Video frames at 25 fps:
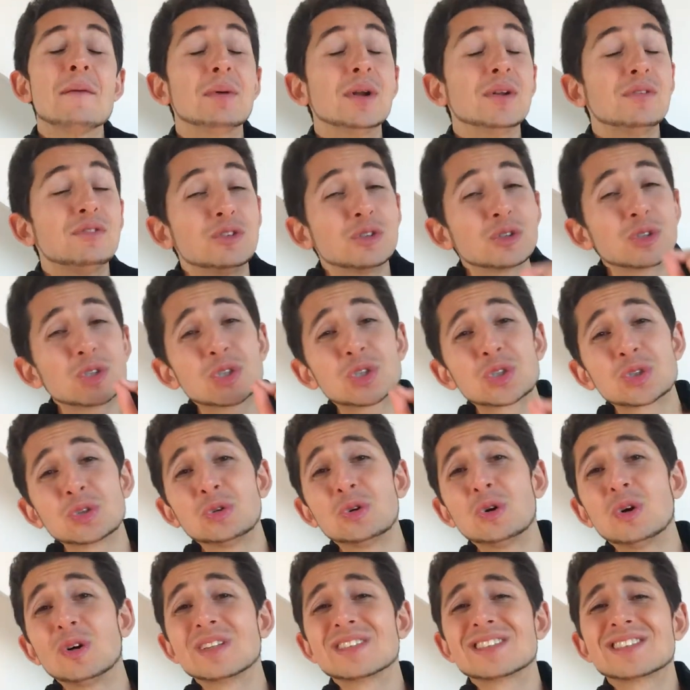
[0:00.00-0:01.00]
but if you're
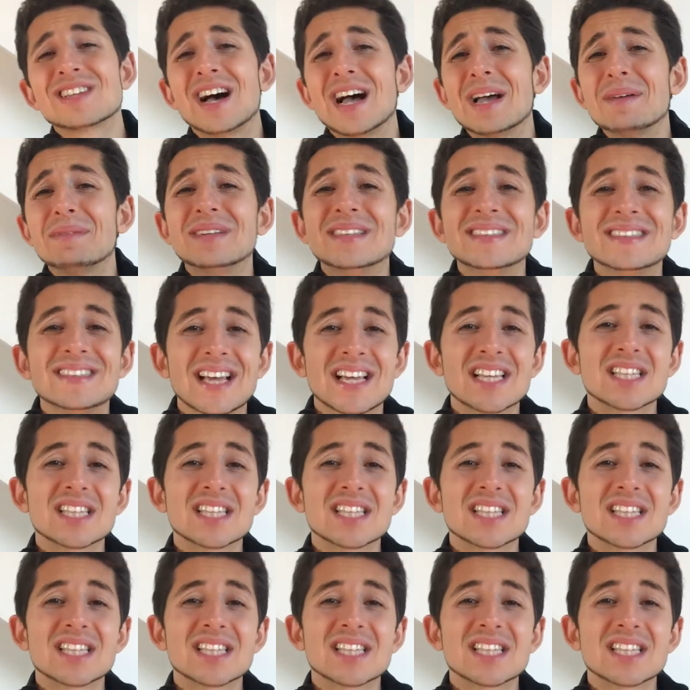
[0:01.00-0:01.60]
short on time and